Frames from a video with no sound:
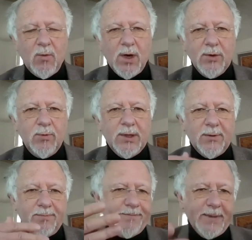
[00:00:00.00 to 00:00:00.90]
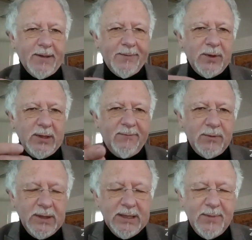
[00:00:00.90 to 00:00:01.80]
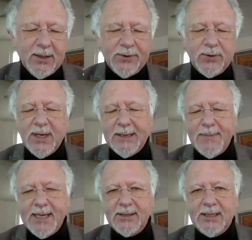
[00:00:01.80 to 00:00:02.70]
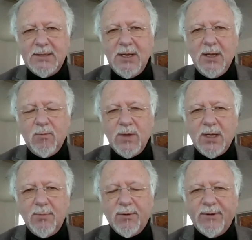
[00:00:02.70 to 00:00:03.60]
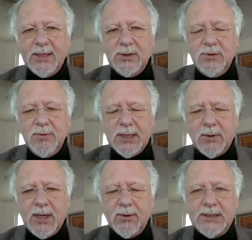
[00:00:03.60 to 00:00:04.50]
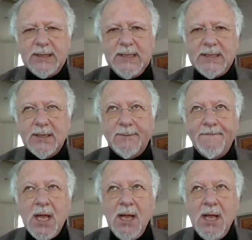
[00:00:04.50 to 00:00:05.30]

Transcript: where you will, if you email to my mandate, we can provide you greater detail.